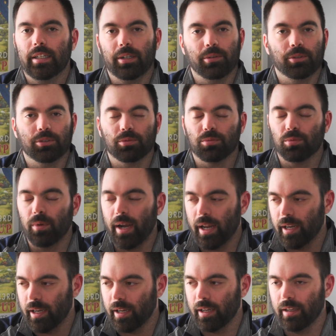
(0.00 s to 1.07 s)
It was
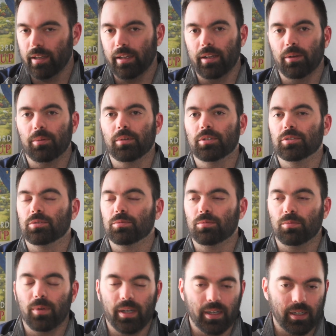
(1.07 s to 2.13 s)
raining, it was
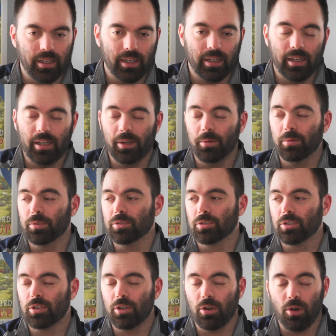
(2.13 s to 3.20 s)
windy, it
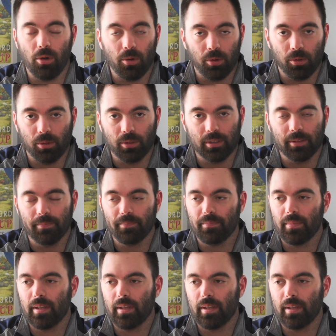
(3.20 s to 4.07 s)
was cold.